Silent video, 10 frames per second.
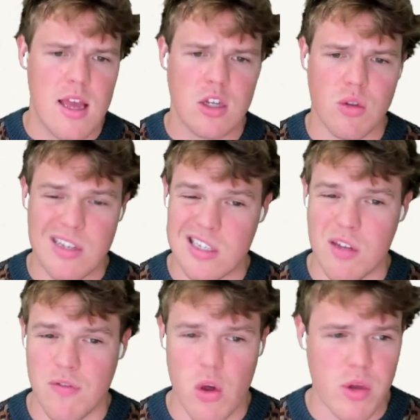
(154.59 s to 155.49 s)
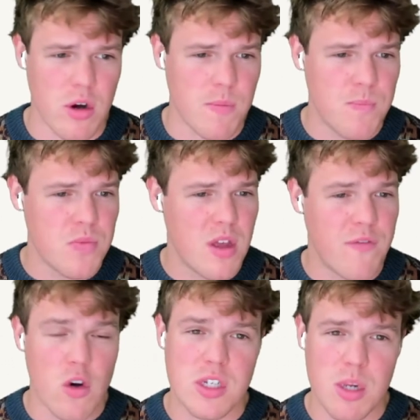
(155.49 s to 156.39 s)
So this is the flow here.
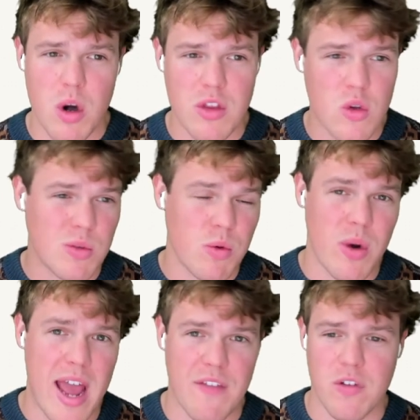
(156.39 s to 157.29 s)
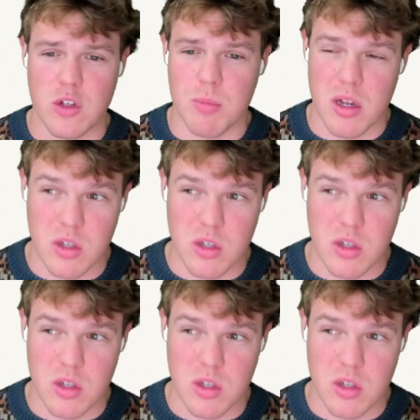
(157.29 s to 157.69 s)
First thing we want to do is we want to add a filter block.